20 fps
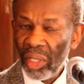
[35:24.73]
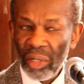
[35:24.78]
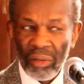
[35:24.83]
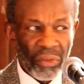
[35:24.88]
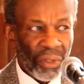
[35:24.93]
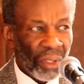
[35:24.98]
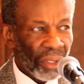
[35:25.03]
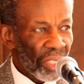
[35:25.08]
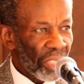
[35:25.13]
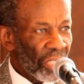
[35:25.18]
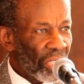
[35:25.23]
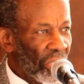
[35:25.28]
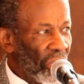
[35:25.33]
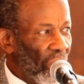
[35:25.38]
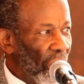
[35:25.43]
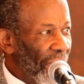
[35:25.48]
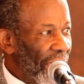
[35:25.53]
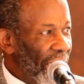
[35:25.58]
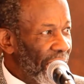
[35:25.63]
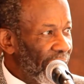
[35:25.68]
For the
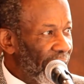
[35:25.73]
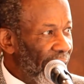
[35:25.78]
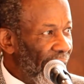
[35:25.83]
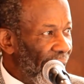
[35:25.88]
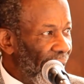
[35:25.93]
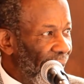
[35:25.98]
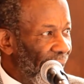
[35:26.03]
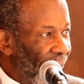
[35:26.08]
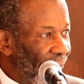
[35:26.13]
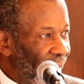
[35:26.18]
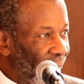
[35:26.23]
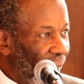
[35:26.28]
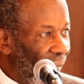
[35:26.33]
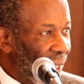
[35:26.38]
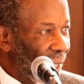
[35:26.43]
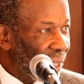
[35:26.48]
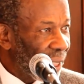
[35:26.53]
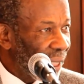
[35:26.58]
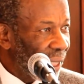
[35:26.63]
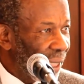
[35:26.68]
soul is dead
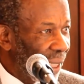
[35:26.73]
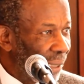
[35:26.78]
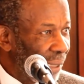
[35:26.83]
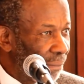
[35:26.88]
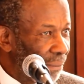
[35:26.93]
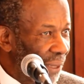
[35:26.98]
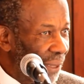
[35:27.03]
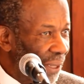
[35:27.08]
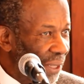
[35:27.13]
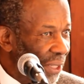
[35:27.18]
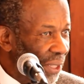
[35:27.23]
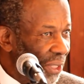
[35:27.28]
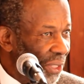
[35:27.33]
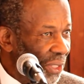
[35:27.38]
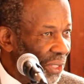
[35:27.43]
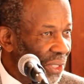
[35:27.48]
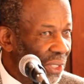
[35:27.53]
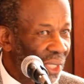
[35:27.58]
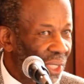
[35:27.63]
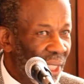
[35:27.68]
that
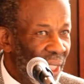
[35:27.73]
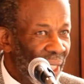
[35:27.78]
slumbers,